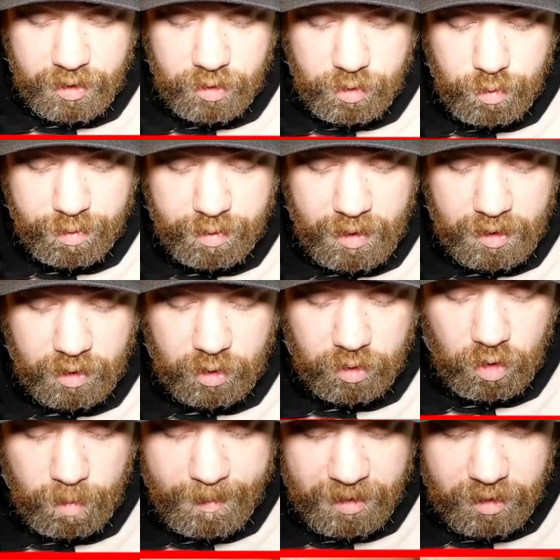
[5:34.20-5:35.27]
Than You Think
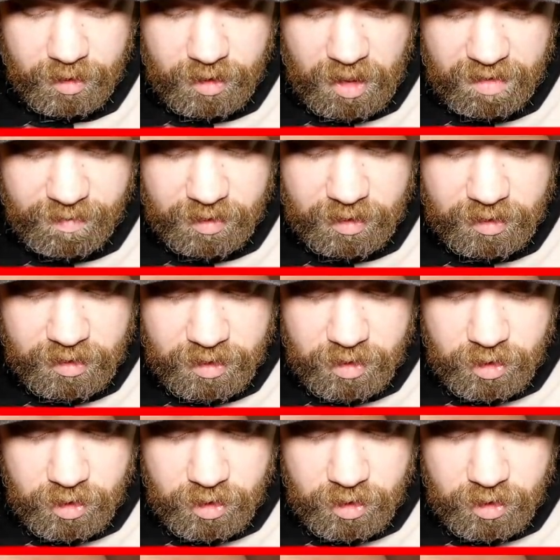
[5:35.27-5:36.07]
comic cover.